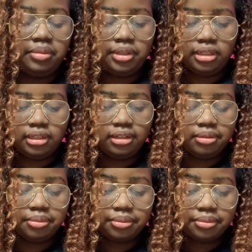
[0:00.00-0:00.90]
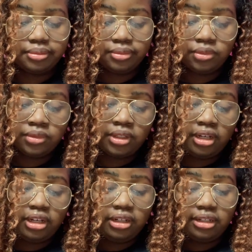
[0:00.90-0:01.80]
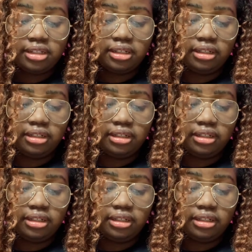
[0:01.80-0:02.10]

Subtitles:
There's a